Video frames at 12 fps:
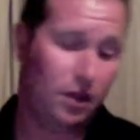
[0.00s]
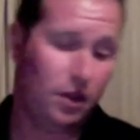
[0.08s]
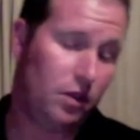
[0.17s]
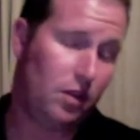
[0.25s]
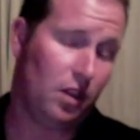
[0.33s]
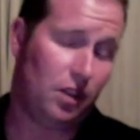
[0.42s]

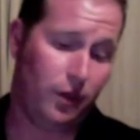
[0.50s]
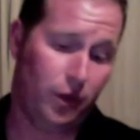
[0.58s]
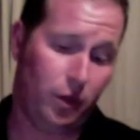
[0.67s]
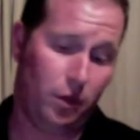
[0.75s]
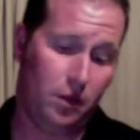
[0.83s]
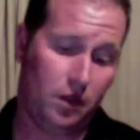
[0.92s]
such
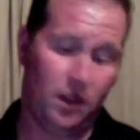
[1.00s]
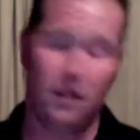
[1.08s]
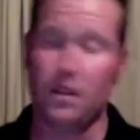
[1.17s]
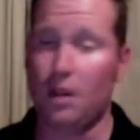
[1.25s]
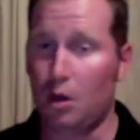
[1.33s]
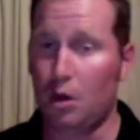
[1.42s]
foods
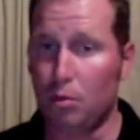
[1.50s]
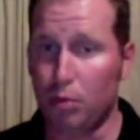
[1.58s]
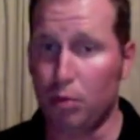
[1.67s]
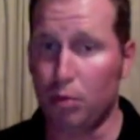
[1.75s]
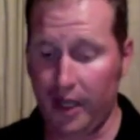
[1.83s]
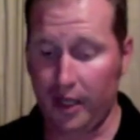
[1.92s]
as
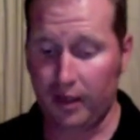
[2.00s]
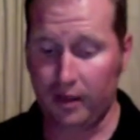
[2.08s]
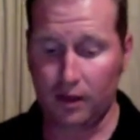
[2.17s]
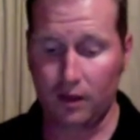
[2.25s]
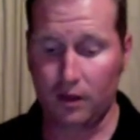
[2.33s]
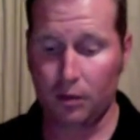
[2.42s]
breads,
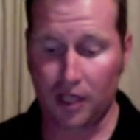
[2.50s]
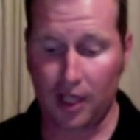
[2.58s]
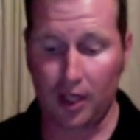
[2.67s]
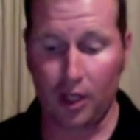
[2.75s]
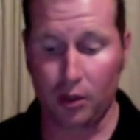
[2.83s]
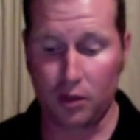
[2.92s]

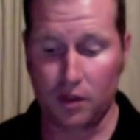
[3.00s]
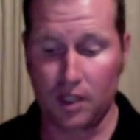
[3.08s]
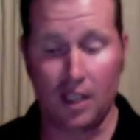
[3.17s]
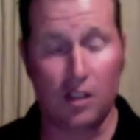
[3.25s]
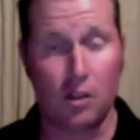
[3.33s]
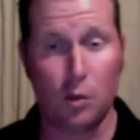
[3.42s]
potatoes,
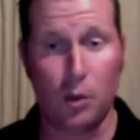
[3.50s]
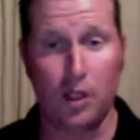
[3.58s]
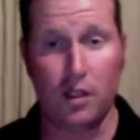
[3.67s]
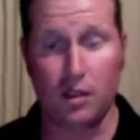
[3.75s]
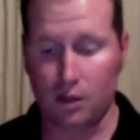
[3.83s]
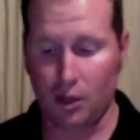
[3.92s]
any
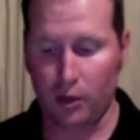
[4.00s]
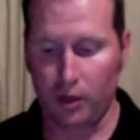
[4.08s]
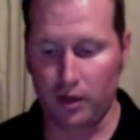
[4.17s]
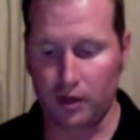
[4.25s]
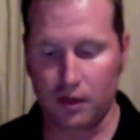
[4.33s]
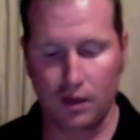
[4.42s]
sweets,
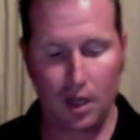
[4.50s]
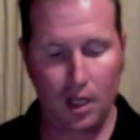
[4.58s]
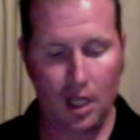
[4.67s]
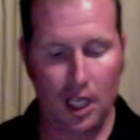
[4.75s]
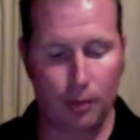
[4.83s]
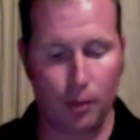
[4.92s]
sodas,
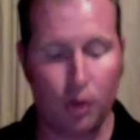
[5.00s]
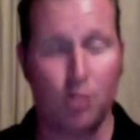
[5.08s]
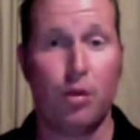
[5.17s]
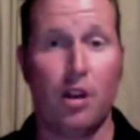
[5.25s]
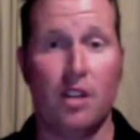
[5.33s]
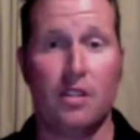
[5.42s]
and most
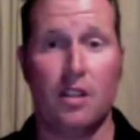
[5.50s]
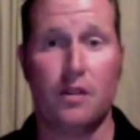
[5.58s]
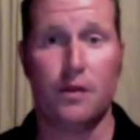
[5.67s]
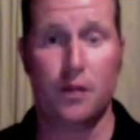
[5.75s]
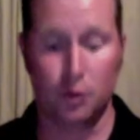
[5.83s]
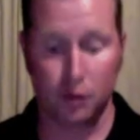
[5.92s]
processed
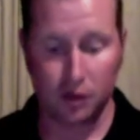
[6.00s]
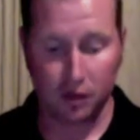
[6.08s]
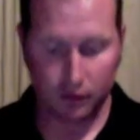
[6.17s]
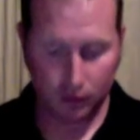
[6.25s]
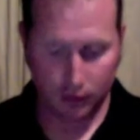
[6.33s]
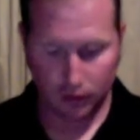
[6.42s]
foods.
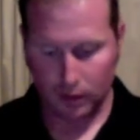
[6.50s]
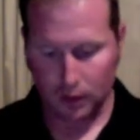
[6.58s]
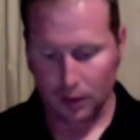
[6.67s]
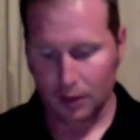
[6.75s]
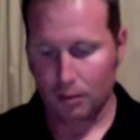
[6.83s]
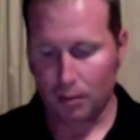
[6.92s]

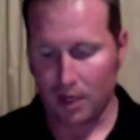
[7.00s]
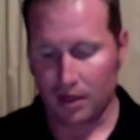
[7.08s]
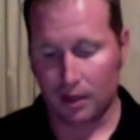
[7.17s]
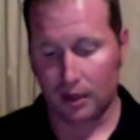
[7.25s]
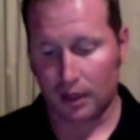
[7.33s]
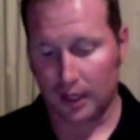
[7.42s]

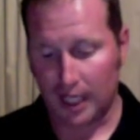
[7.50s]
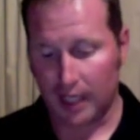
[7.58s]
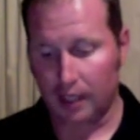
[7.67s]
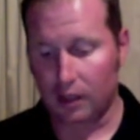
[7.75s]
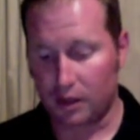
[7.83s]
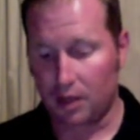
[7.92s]
Basically, high
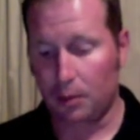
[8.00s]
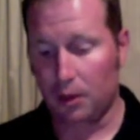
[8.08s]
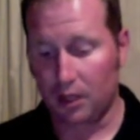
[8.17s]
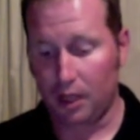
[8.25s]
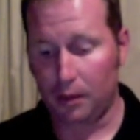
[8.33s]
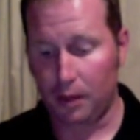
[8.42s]
glycemic
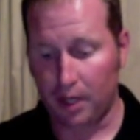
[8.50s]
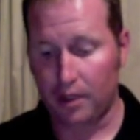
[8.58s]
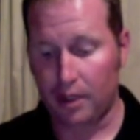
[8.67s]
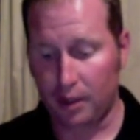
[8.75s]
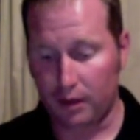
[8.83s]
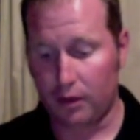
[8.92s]

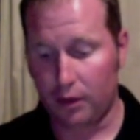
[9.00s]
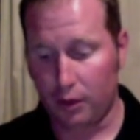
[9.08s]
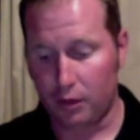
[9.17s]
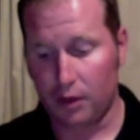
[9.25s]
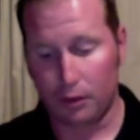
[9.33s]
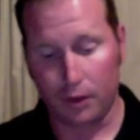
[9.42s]
carbohydrates are those
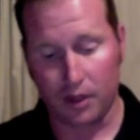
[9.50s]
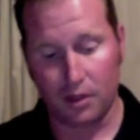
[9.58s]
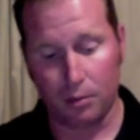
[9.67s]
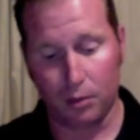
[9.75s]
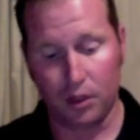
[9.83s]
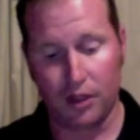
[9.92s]
that raise the
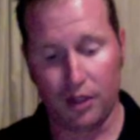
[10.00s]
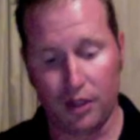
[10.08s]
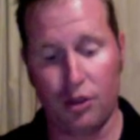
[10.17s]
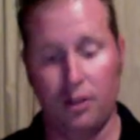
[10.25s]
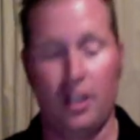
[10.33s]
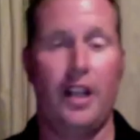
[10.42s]
blood
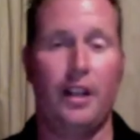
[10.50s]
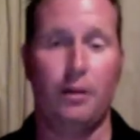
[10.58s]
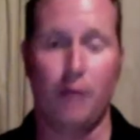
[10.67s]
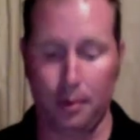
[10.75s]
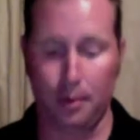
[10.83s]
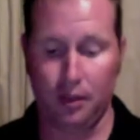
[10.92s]
sugar at a
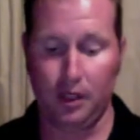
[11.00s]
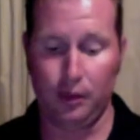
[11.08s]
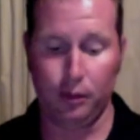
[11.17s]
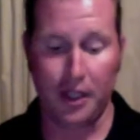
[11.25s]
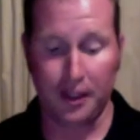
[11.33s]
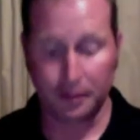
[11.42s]
rapidly
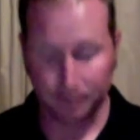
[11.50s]
rate.